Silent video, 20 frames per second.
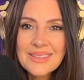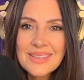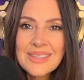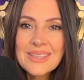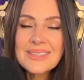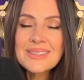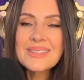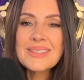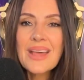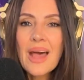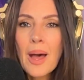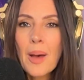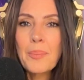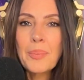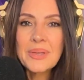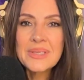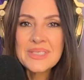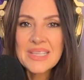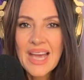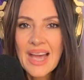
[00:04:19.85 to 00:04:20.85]
It's
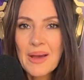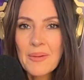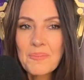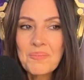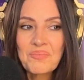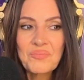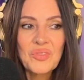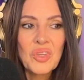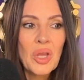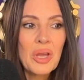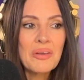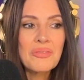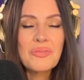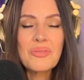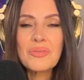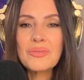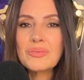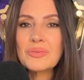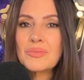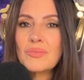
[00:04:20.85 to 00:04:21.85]
up and down. You
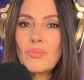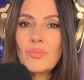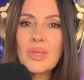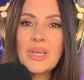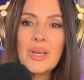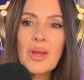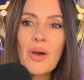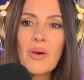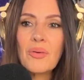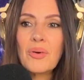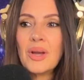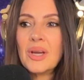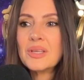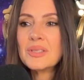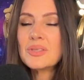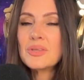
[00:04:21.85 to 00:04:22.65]
have, you know,